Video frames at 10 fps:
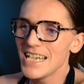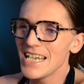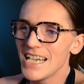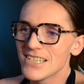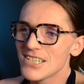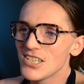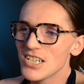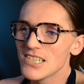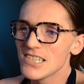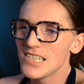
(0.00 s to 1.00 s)
it's
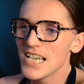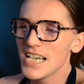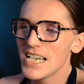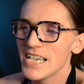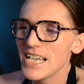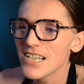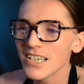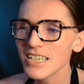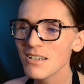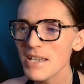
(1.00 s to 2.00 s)
just, it's not
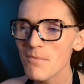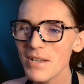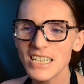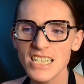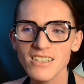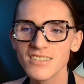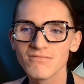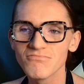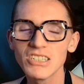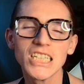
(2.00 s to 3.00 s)
going to be a big
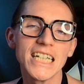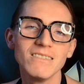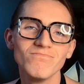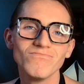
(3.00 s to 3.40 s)
deal, really.